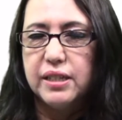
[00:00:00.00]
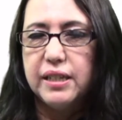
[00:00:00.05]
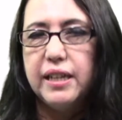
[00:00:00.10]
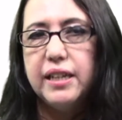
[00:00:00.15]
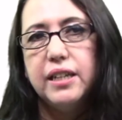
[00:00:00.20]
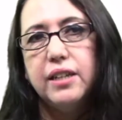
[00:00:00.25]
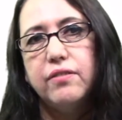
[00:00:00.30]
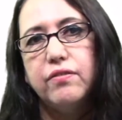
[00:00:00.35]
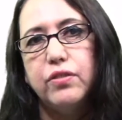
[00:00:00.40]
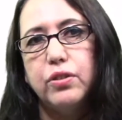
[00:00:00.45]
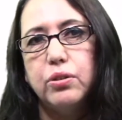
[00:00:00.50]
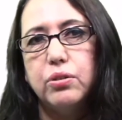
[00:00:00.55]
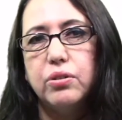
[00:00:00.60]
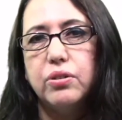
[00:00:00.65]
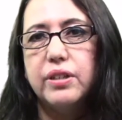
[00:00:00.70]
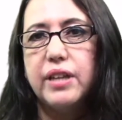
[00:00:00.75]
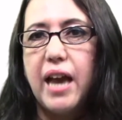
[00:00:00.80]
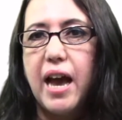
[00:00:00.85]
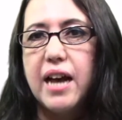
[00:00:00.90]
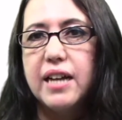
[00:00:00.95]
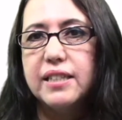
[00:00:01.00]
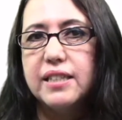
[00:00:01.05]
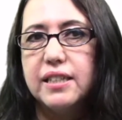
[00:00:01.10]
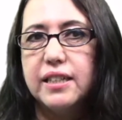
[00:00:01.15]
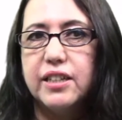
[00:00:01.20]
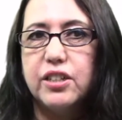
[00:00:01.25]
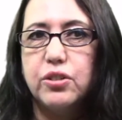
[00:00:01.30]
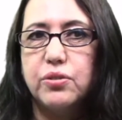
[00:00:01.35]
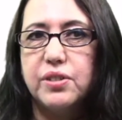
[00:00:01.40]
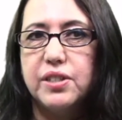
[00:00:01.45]
heating, fuel, gas,
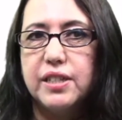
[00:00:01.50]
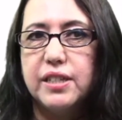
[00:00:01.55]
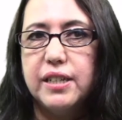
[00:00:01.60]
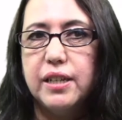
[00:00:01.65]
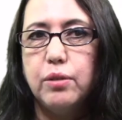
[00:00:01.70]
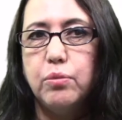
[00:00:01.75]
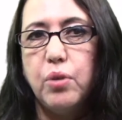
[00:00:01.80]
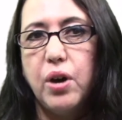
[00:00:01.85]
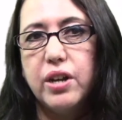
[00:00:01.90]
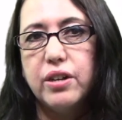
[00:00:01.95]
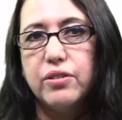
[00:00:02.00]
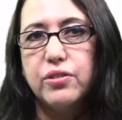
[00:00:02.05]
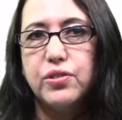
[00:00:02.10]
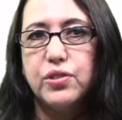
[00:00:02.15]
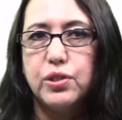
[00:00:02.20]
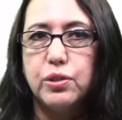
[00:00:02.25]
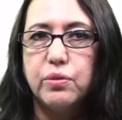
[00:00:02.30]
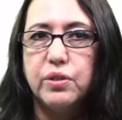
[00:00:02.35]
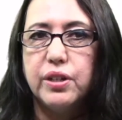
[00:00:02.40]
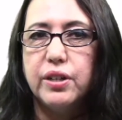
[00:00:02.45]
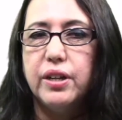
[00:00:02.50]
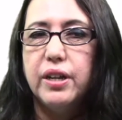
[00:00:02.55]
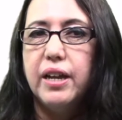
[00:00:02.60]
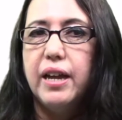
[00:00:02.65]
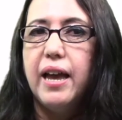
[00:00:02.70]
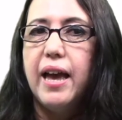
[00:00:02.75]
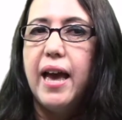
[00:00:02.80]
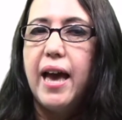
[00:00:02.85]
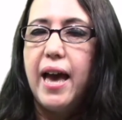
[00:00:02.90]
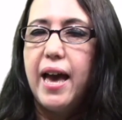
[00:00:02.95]
electricity, water, sewer,
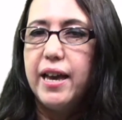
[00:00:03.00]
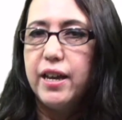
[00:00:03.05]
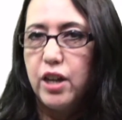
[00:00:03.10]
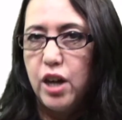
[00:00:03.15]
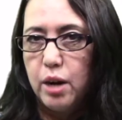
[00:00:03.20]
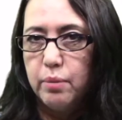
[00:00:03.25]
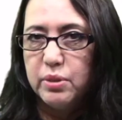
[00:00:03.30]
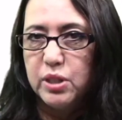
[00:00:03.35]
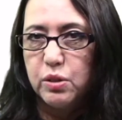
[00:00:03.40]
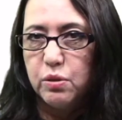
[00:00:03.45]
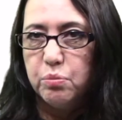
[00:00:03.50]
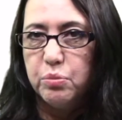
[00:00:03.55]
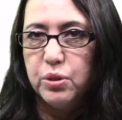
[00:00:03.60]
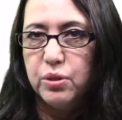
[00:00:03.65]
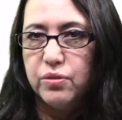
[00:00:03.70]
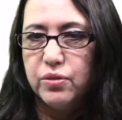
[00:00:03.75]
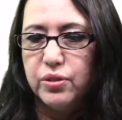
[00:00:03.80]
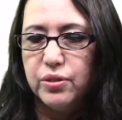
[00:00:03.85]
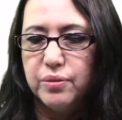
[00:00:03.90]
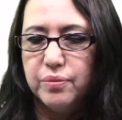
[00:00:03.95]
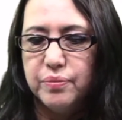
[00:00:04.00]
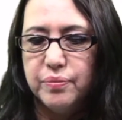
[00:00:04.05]
and garbage removal.